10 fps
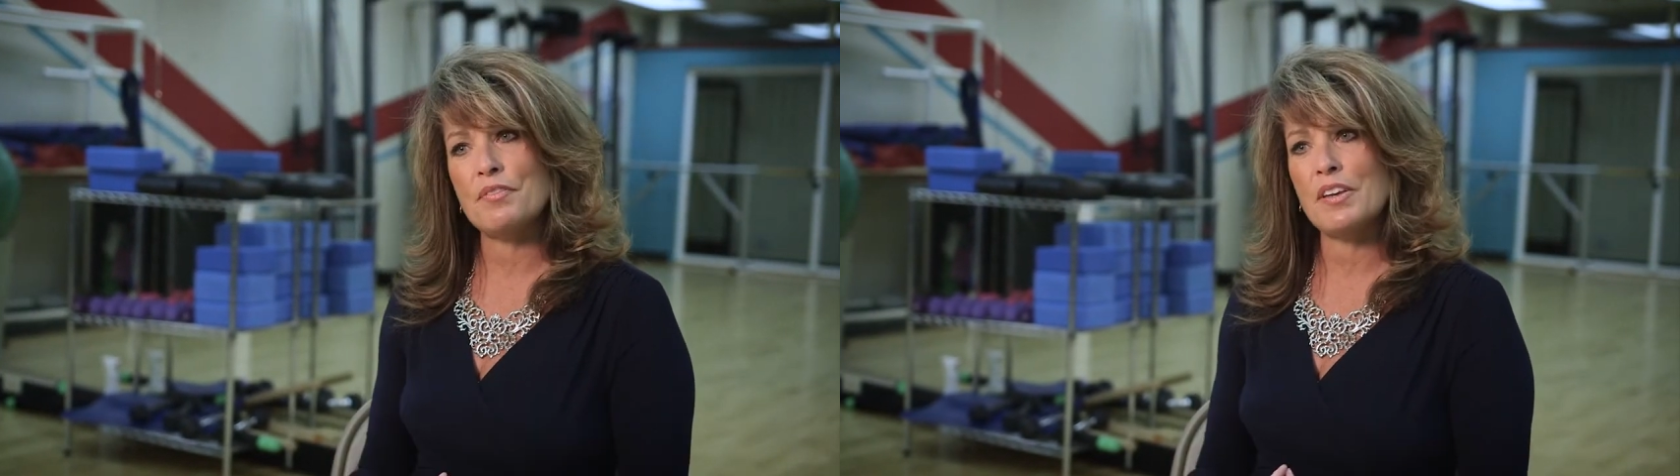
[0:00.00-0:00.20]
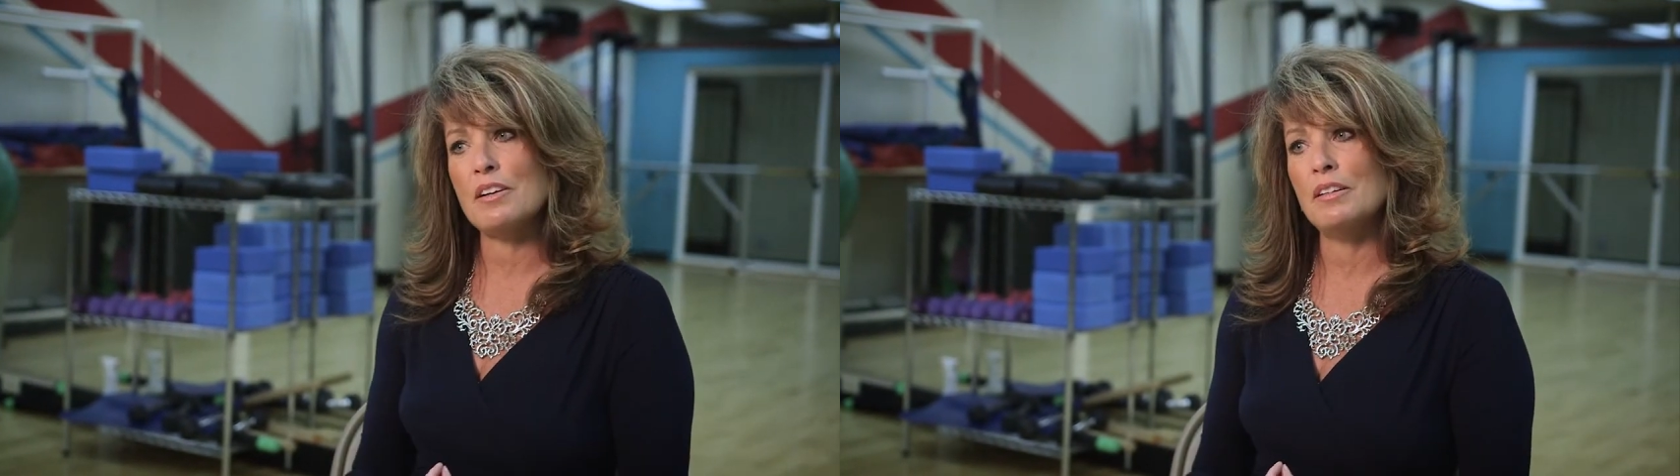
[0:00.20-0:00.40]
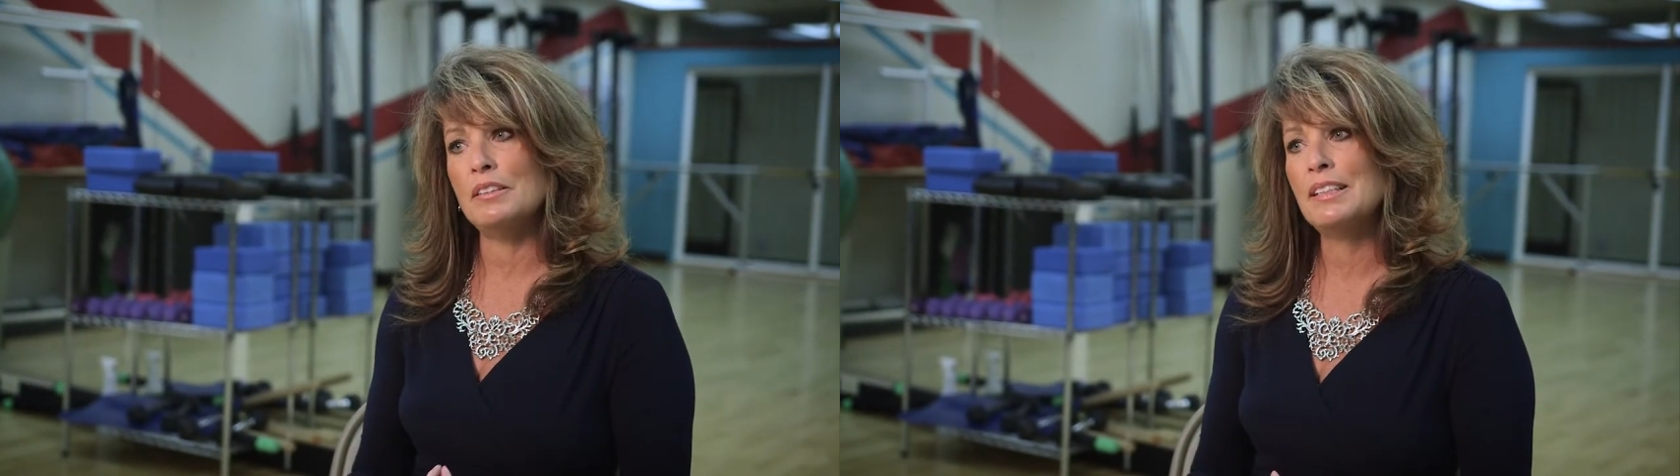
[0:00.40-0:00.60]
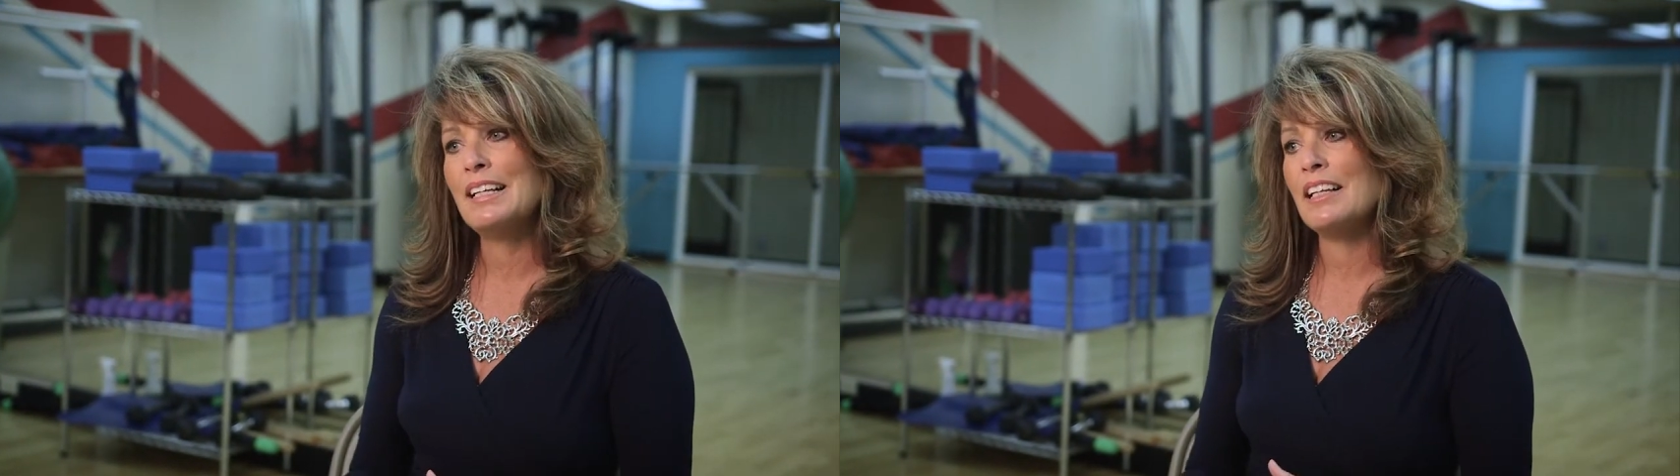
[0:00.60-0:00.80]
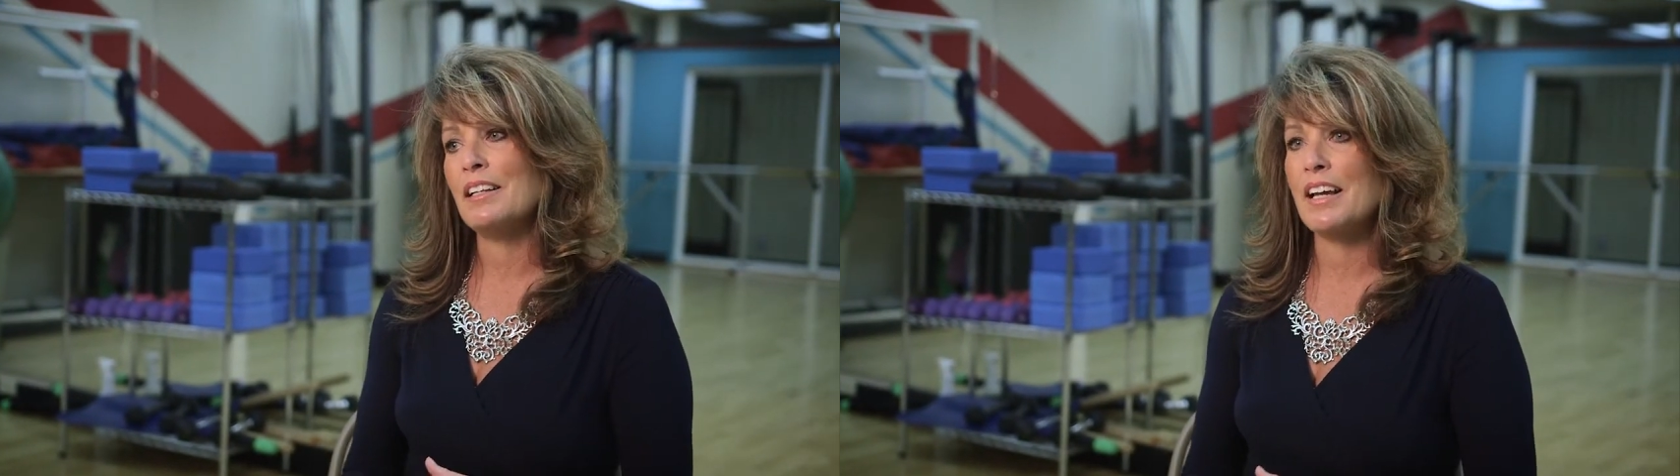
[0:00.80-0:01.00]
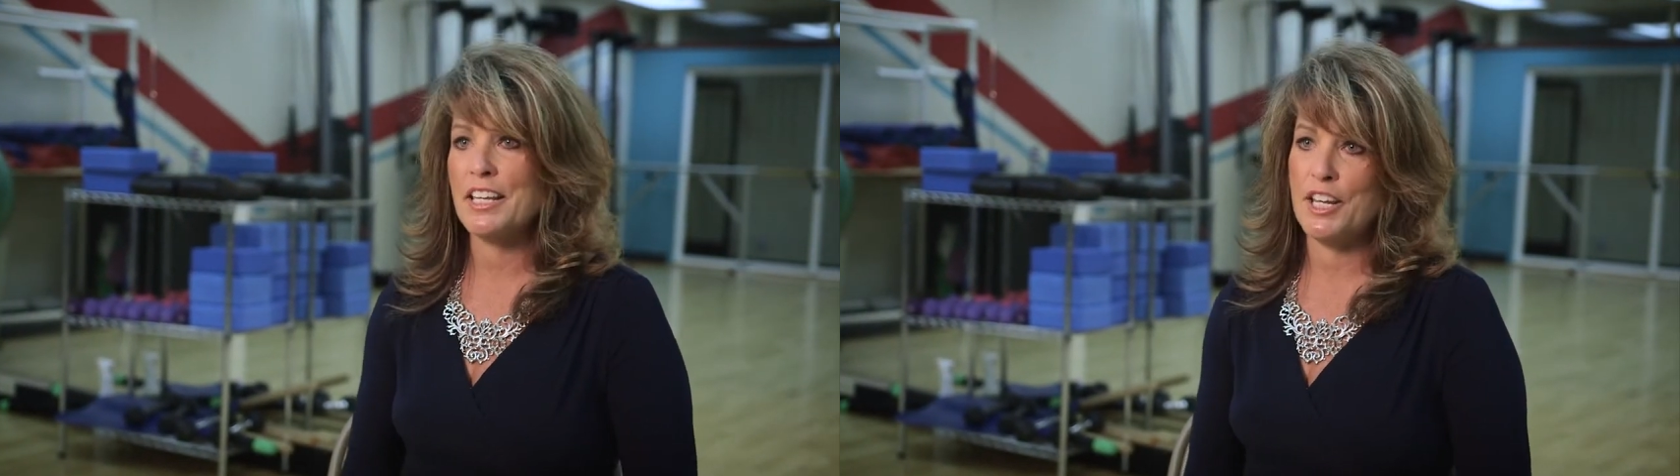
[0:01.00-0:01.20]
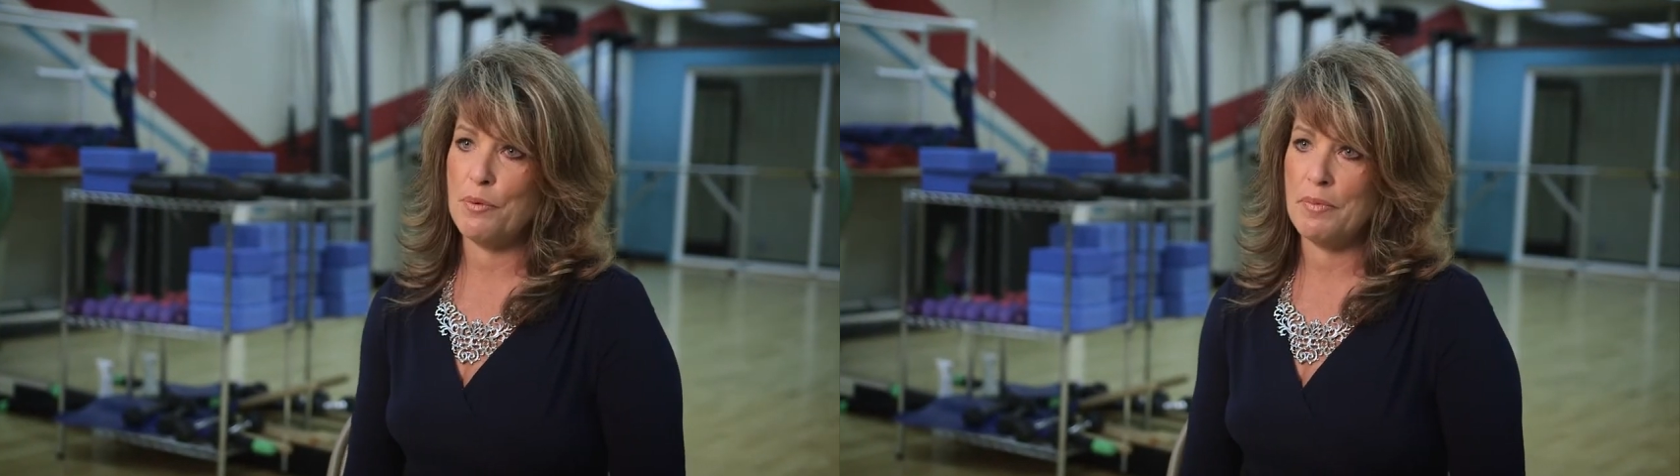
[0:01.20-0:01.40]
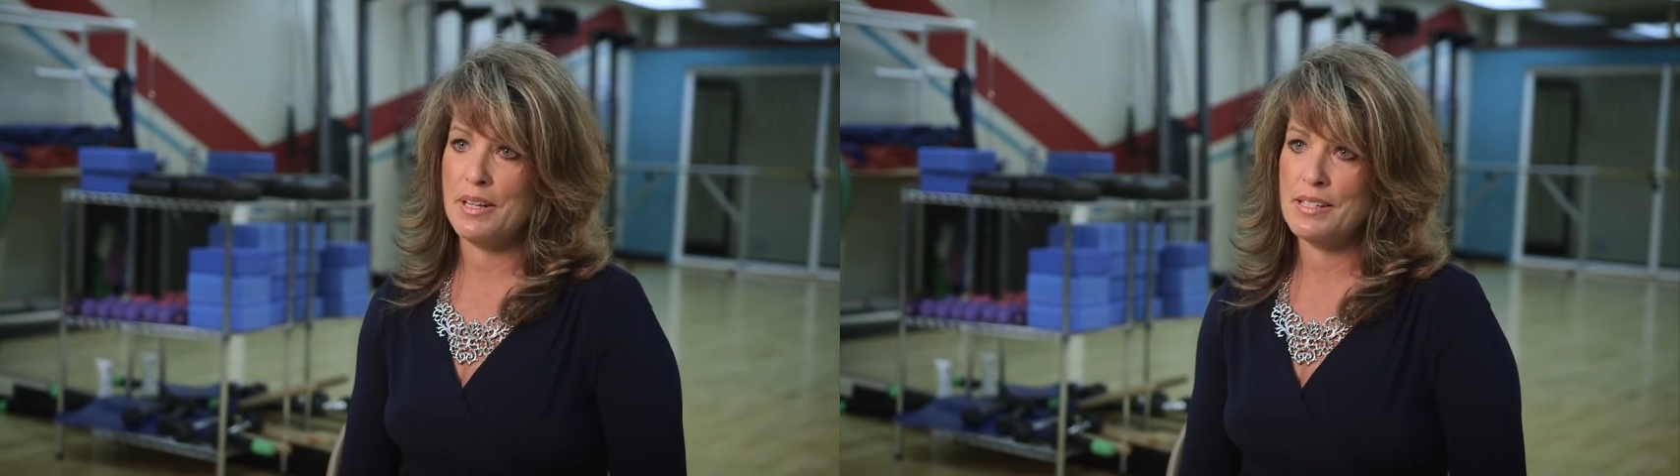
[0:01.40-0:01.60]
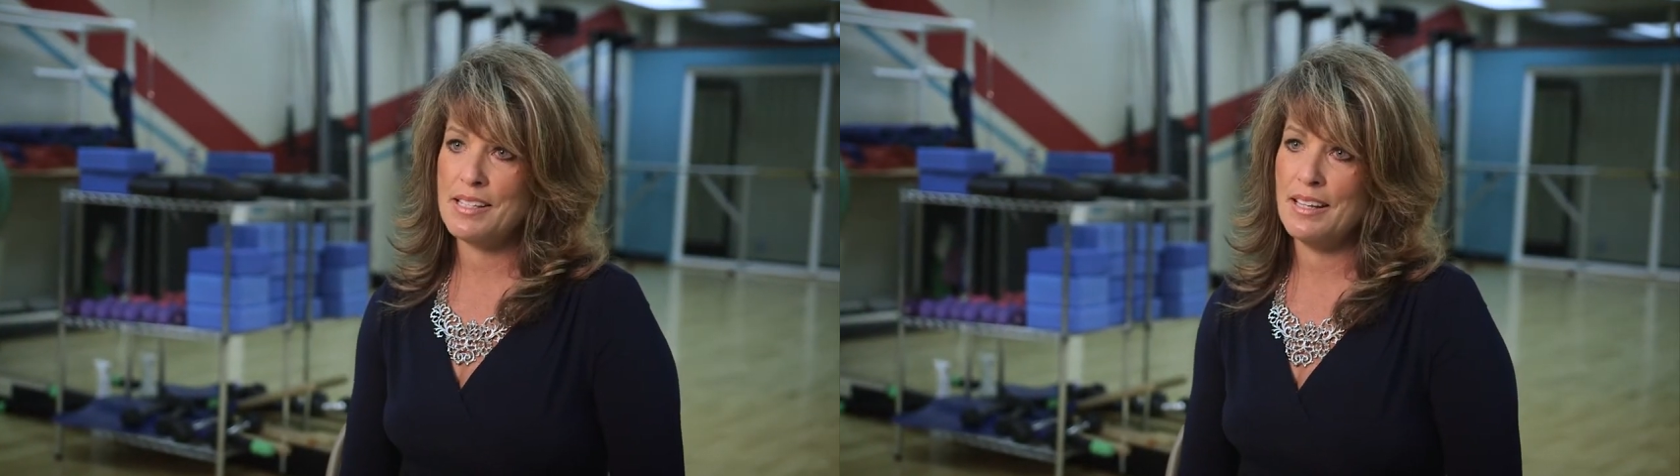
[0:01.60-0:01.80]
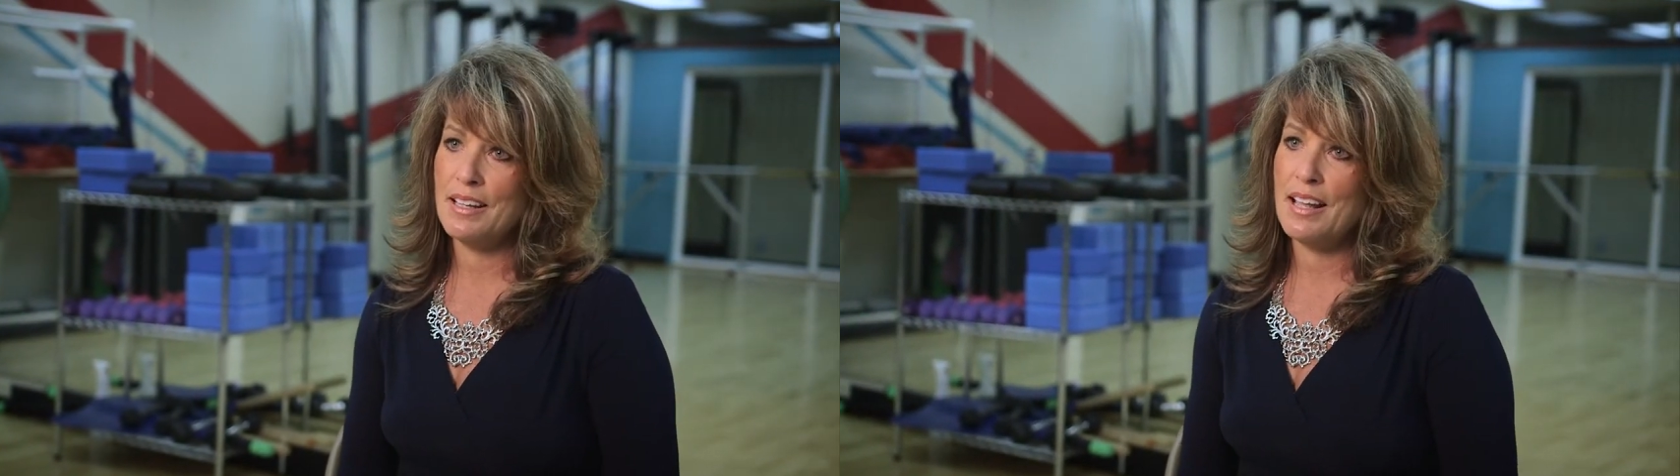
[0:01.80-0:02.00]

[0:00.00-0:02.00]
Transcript: feel like humans